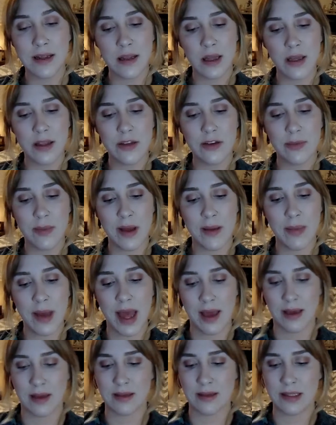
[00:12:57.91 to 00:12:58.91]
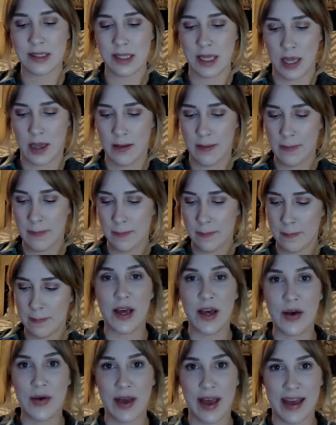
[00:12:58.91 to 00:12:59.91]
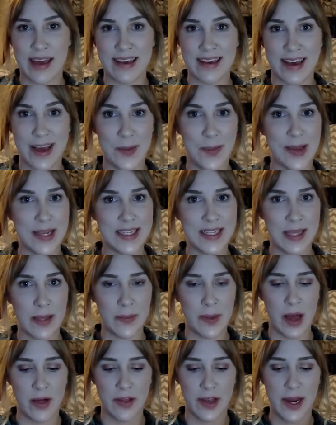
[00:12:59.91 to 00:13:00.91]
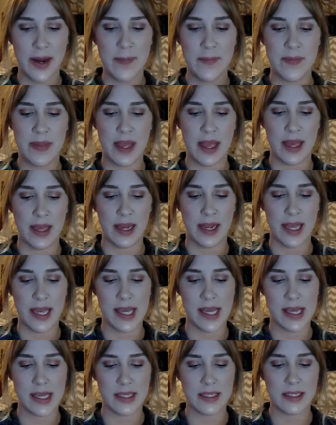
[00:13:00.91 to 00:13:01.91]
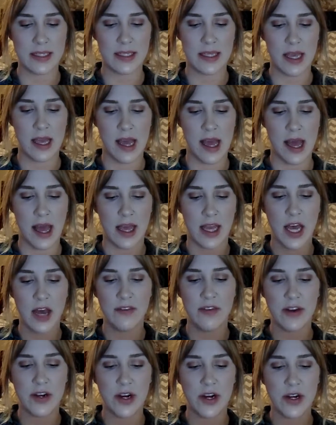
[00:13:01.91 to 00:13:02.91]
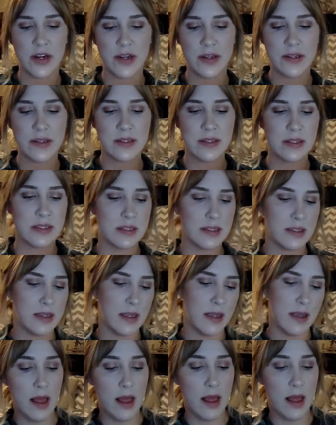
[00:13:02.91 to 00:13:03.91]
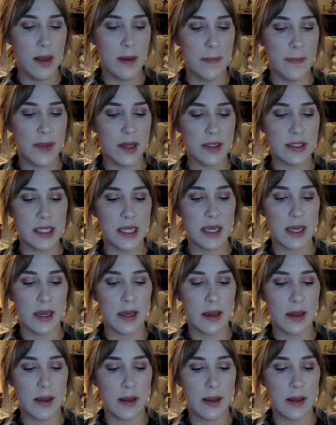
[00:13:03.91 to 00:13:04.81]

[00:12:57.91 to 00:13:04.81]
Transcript: look through my bag and see. Okay, I picked a lip color. It is CoverGirl's Melting